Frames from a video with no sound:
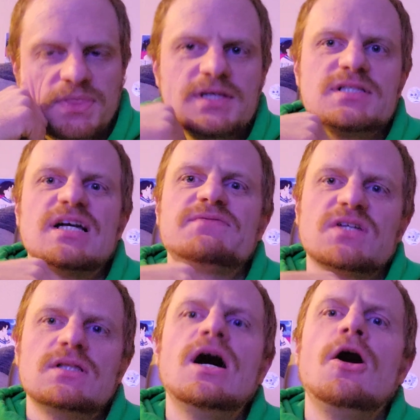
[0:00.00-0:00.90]
he's left
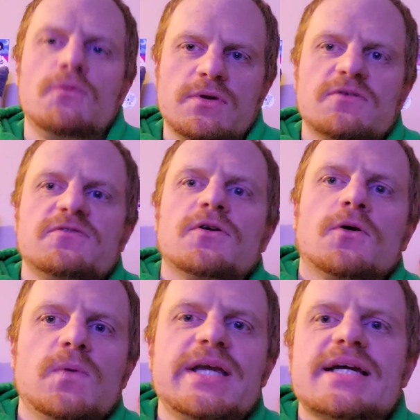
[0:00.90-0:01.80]
alone for
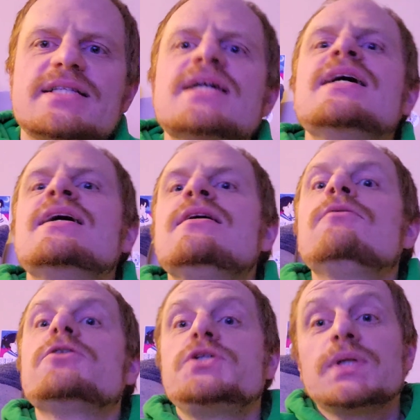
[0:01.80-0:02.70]
a weekend,
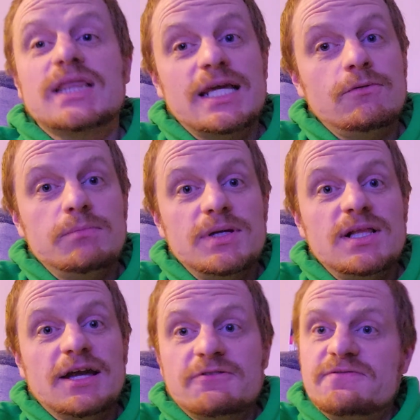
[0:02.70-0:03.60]
which you would think would be
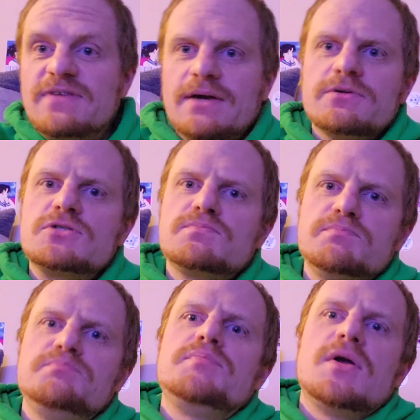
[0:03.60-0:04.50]
like Ferris
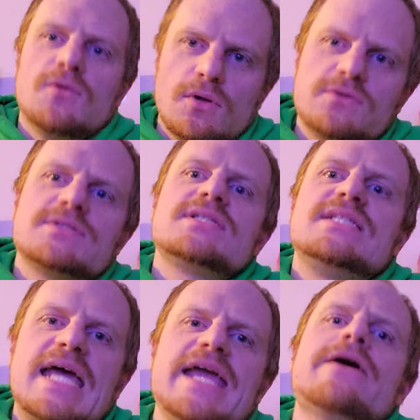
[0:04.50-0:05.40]
Bueller's
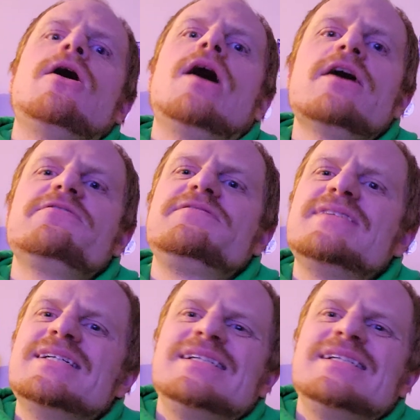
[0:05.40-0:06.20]
Day Off.